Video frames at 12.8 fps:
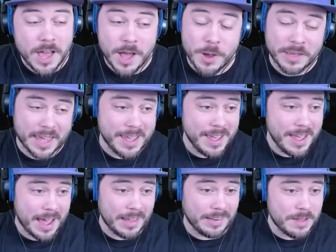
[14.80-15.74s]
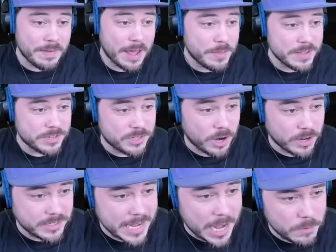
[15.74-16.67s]
Okay, I love how this
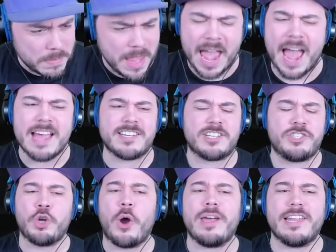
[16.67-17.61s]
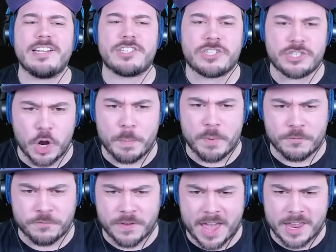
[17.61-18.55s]
starts out. As a toilet
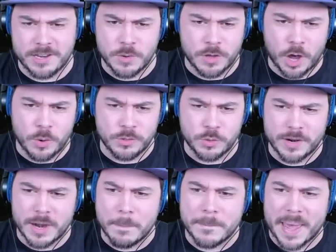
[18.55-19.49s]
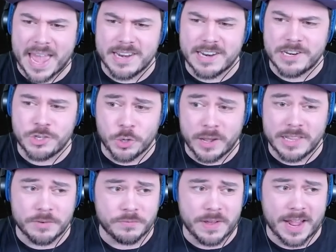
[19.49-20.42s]
superfan, you go to an abandoned
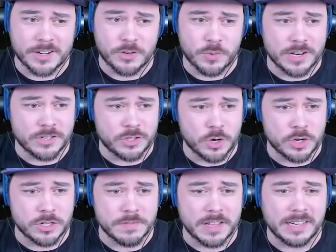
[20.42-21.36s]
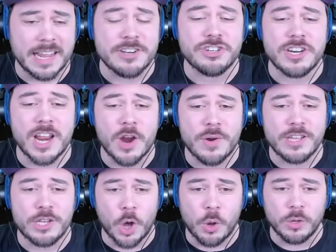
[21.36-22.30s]
toilet factory in search of the legendary
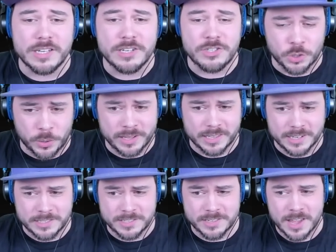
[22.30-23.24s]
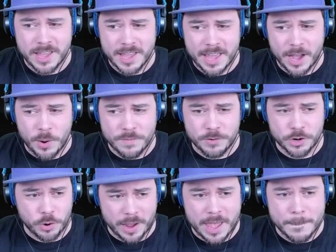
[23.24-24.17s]
golden toilets. However,
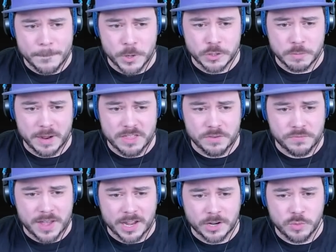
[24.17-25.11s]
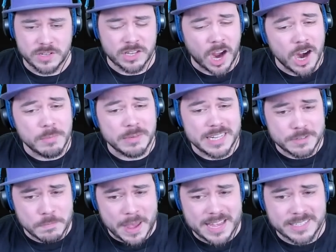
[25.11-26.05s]
you're ambushed by the factory's
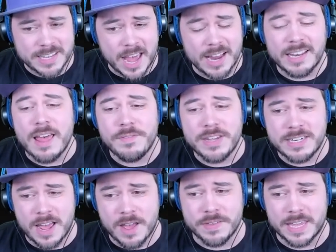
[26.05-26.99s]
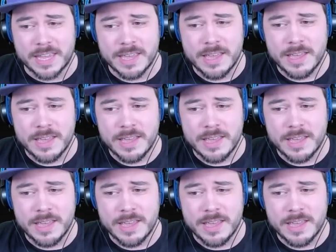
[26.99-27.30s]
harmless mascot, Lovey Dovey.